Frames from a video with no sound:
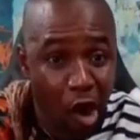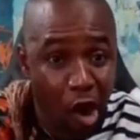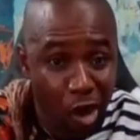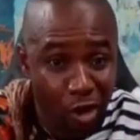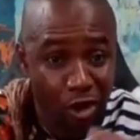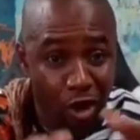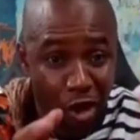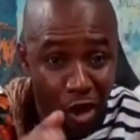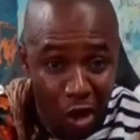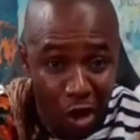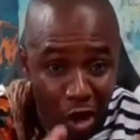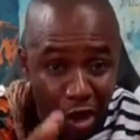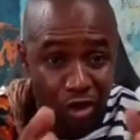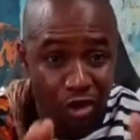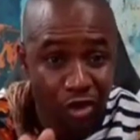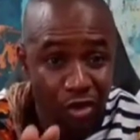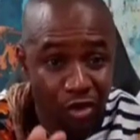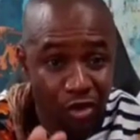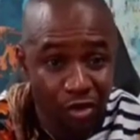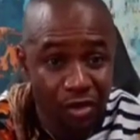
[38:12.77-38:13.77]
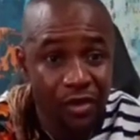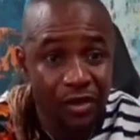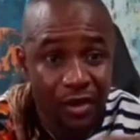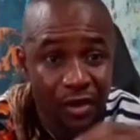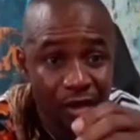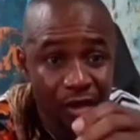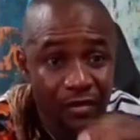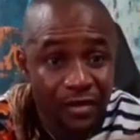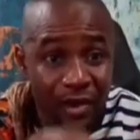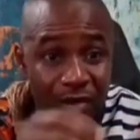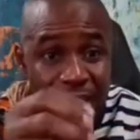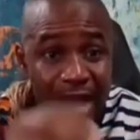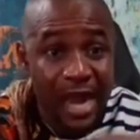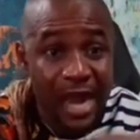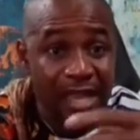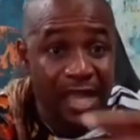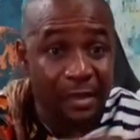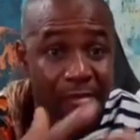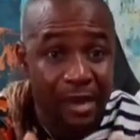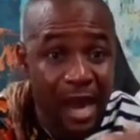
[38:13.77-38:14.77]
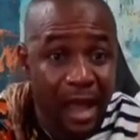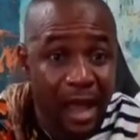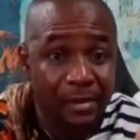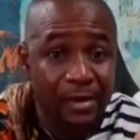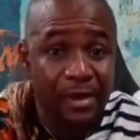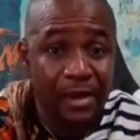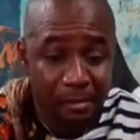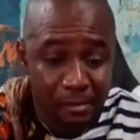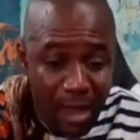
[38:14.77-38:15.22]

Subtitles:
Audio when we are here bread.